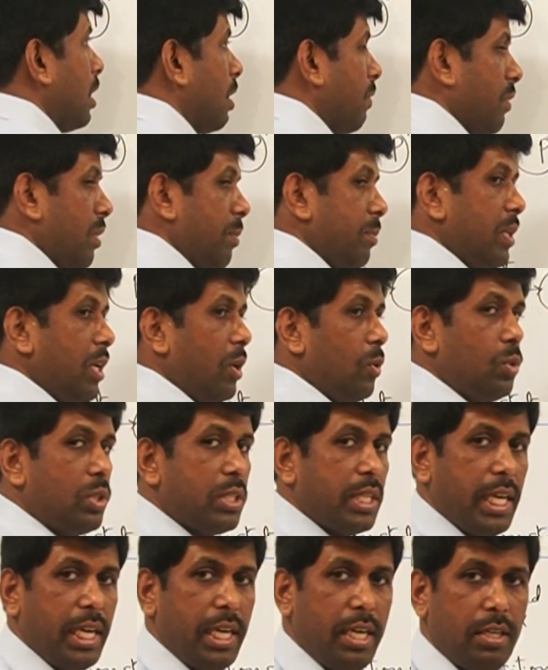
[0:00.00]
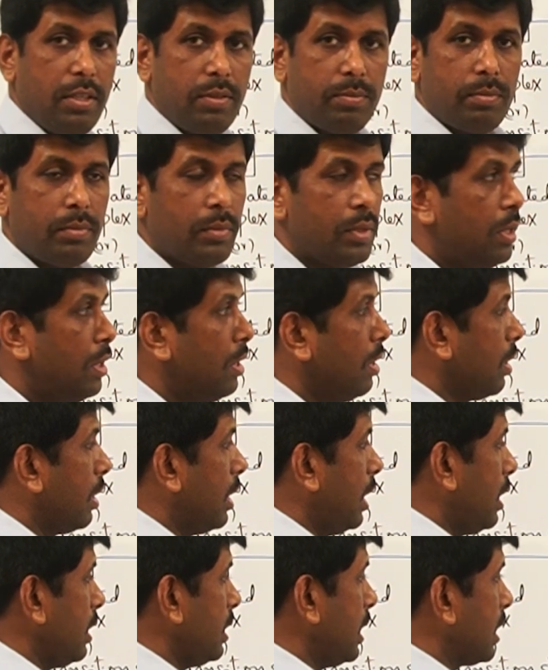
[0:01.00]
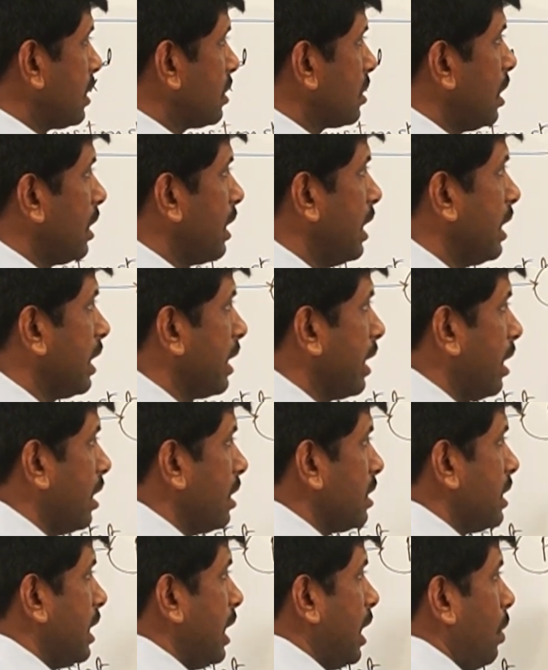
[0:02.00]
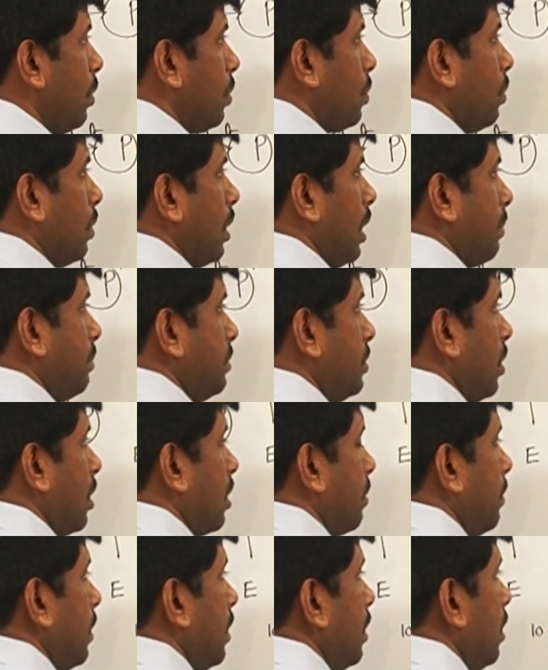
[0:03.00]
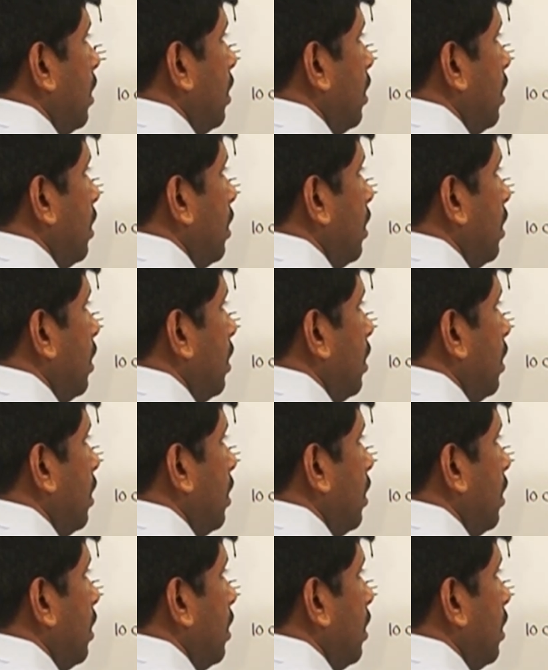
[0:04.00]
or from the outside, that is extra 10 calories they have to absorb.